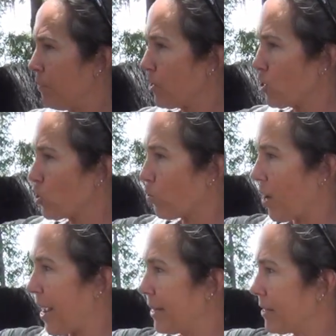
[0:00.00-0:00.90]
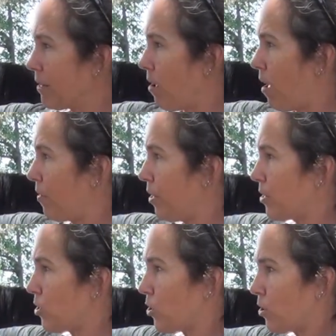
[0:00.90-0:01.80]
straight on
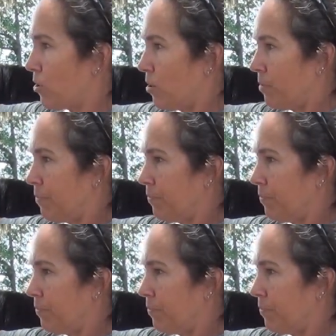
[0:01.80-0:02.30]
this circle.